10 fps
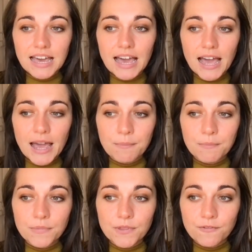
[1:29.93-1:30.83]

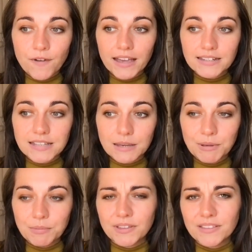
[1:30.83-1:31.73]
the fact that
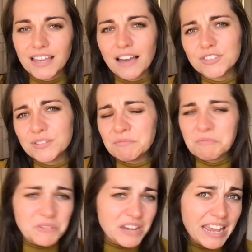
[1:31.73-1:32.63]
people think they have to
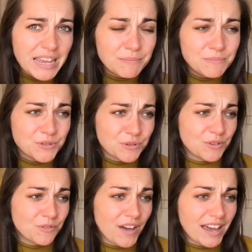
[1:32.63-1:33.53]
names, or
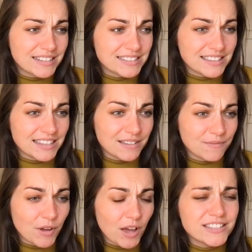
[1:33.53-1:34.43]
the fact that
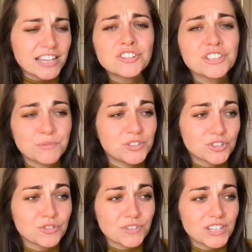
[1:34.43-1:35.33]
essentially we just
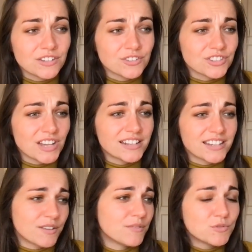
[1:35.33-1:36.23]
don't really understand
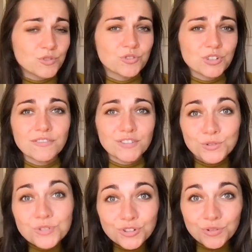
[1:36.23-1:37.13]
how social
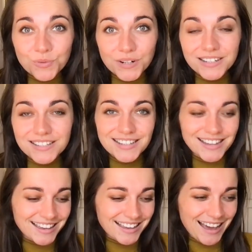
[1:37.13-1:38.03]
evolution works.
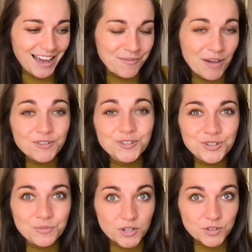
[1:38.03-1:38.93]

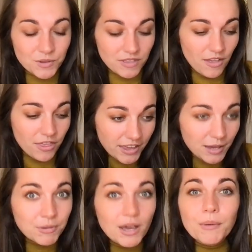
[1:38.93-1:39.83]
Evolution works with a
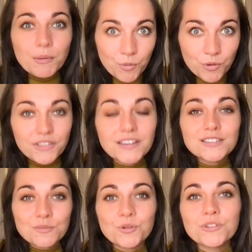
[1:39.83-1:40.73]
thing becoming more things
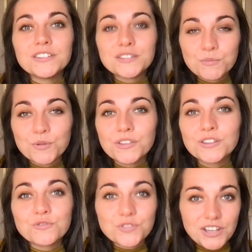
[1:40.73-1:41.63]
and more things and more
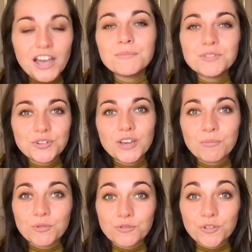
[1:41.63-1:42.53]
things over time as you get
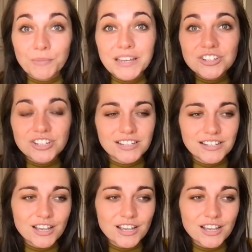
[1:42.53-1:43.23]
more information.